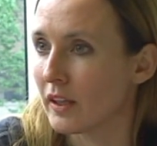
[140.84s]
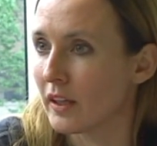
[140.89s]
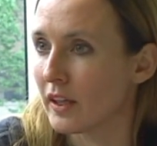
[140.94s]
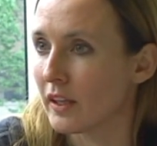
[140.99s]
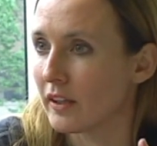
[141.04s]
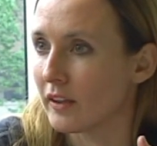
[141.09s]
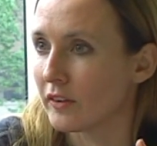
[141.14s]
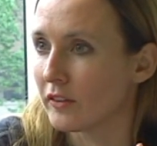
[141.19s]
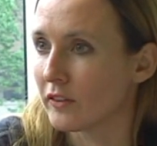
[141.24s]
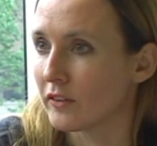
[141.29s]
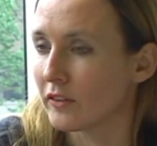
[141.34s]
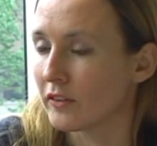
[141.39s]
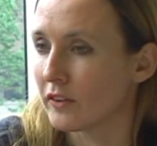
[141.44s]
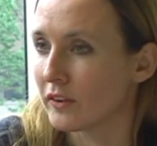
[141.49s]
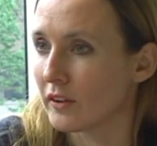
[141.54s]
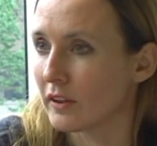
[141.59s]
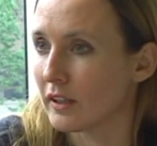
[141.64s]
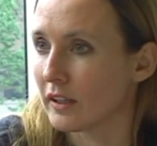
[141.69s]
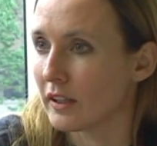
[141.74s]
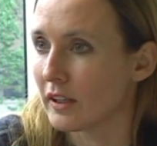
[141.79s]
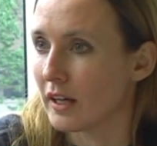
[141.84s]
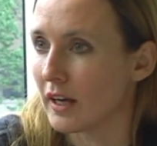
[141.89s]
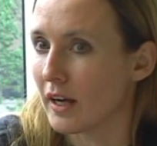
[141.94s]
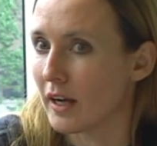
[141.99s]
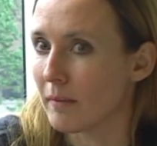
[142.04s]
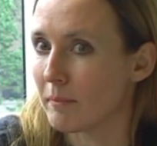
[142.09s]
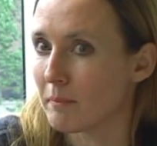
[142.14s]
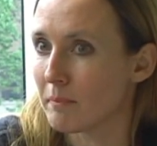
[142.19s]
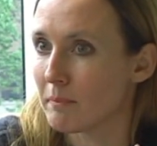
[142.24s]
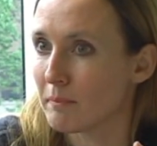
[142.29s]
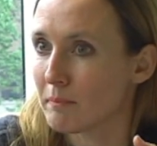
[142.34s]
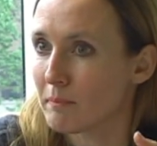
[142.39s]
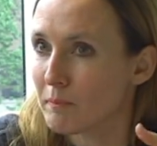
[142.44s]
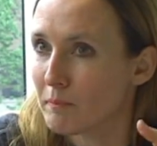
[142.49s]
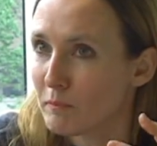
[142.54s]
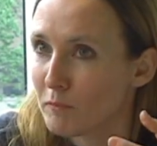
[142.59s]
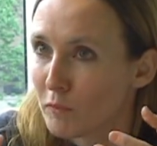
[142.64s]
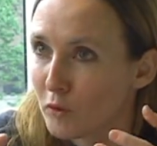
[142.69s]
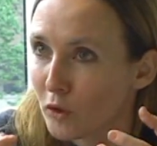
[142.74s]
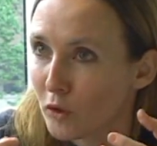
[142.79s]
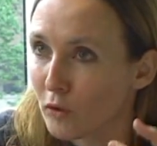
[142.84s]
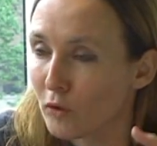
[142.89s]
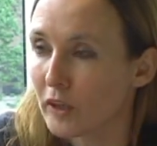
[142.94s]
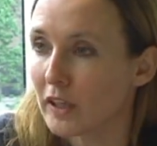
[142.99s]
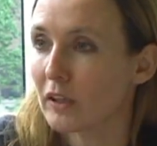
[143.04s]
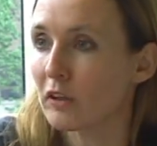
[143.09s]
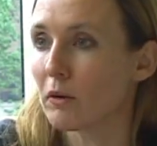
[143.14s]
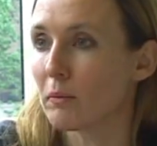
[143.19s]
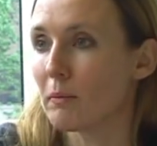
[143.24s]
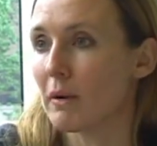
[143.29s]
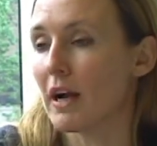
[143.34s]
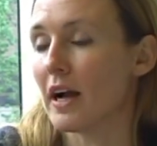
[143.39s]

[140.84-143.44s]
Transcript: is um, a critical